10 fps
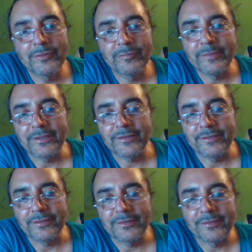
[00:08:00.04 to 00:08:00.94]
movement,
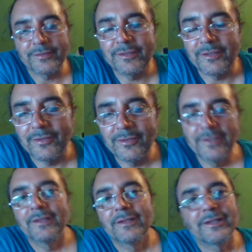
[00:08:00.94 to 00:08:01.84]

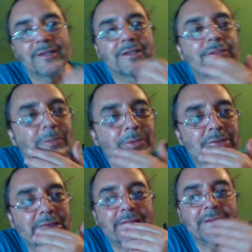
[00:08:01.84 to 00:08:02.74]
it's
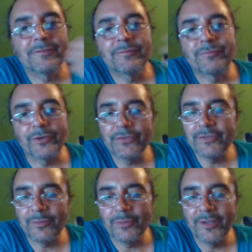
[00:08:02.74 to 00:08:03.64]
almost like first
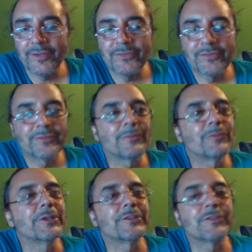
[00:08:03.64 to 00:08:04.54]
it was,
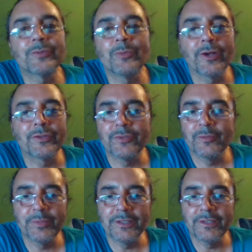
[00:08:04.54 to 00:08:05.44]
we just want to
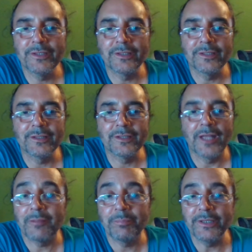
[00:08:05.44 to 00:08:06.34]
be
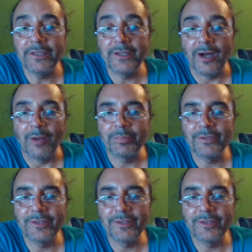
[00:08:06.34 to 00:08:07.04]
not beat up.